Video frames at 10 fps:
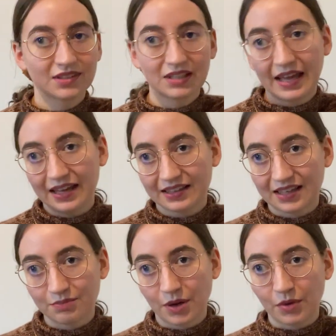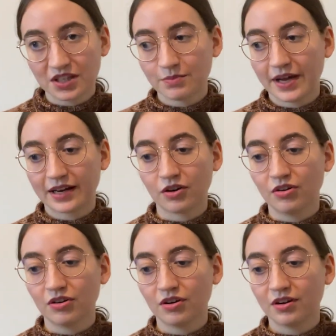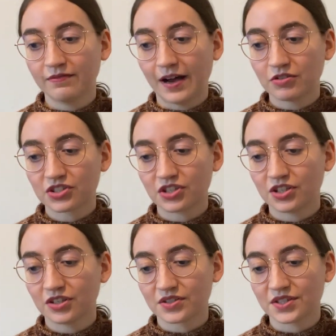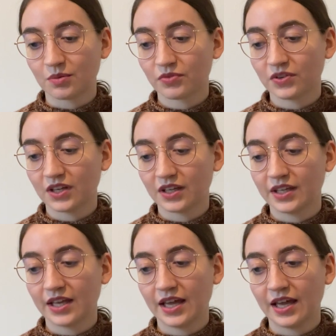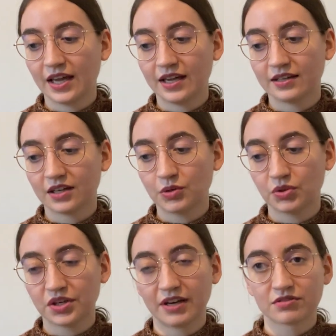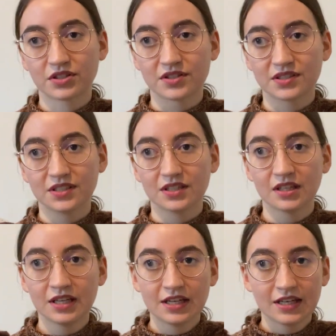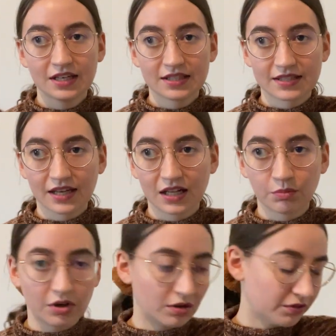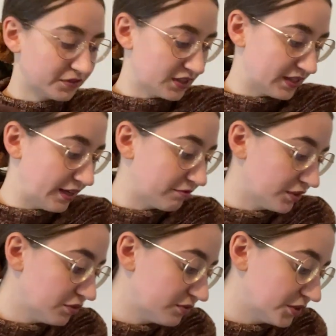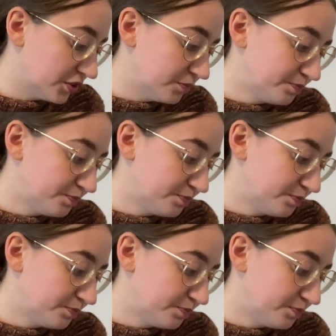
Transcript: and get my money back, or a voucher or something, and I wouldn't have just a single ball of this left over.